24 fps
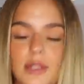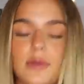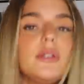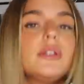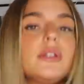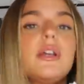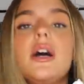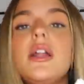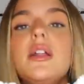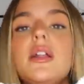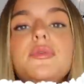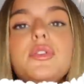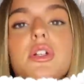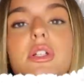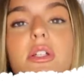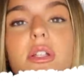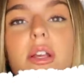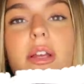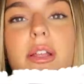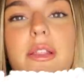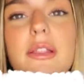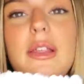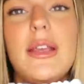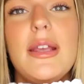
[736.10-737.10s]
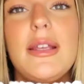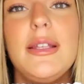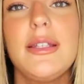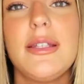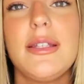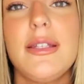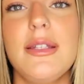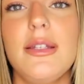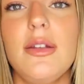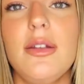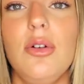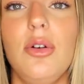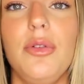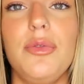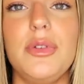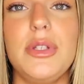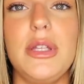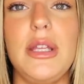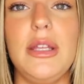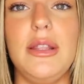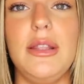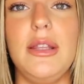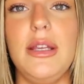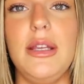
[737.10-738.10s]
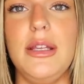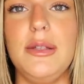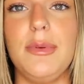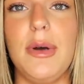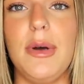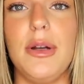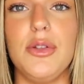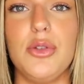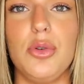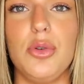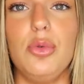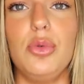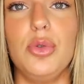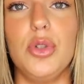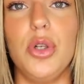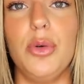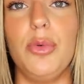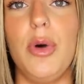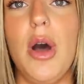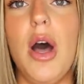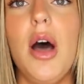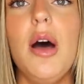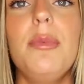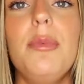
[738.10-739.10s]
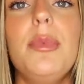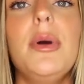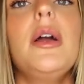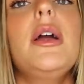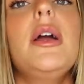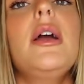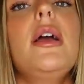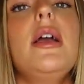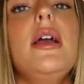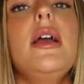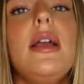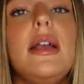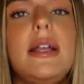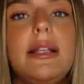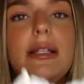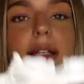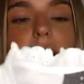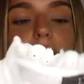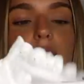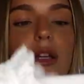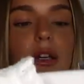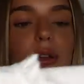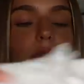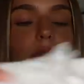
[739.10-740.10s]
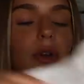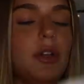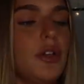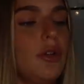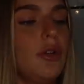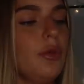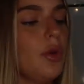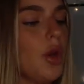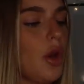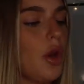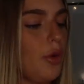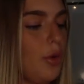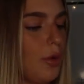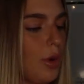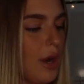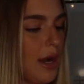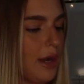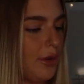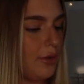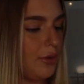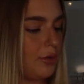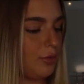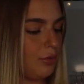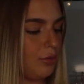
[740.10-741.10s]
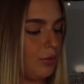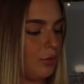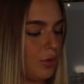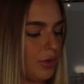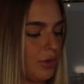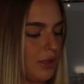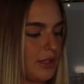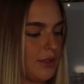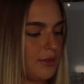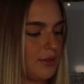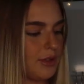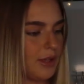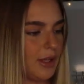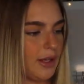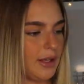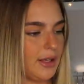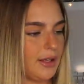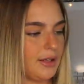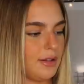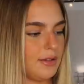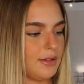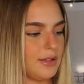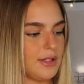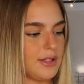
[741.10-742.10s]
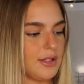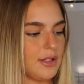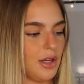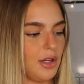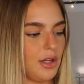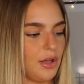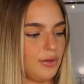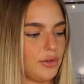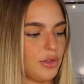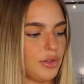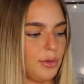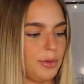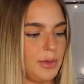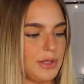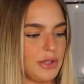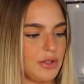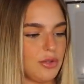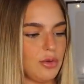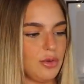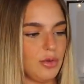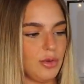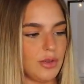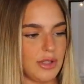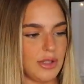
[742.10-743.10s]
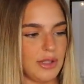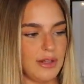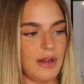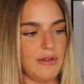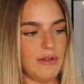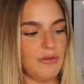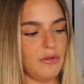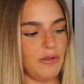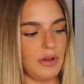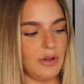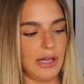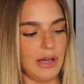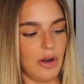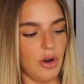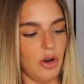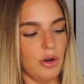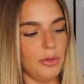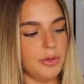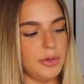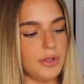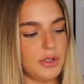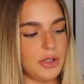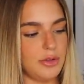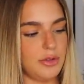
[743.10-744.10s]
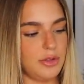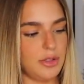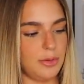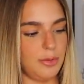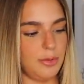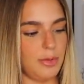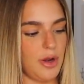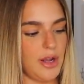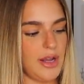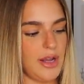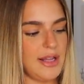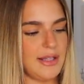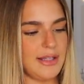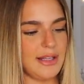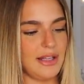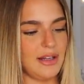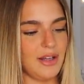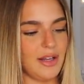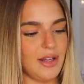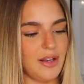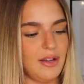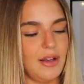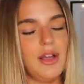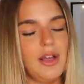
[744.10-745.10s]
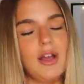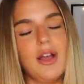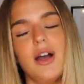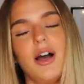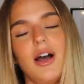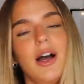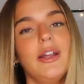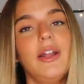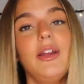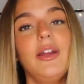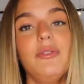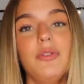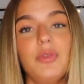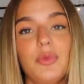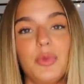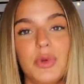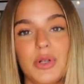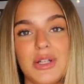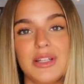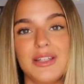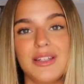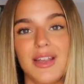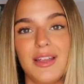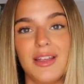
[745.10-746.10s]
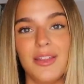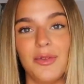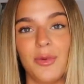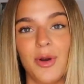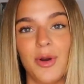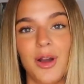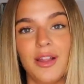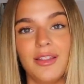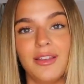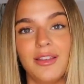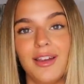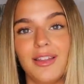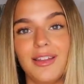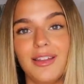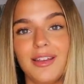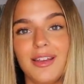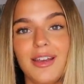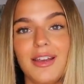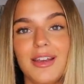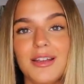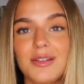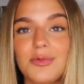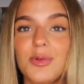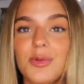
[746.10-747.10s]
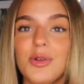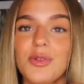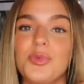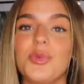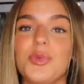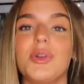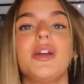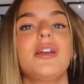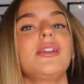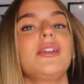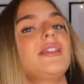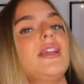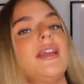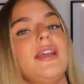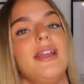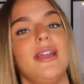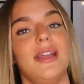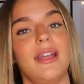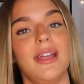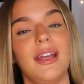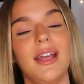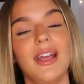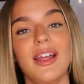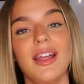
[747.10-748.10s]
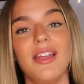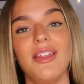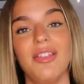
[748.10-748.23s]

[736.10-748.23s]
so it's kind of just like this, obviously these buttons all do up. It's kind of, I don't know how, what this like style of top is called, because I'd never really opt to buy it. Is it like, I don't even want to say the word that I think it is, because when I say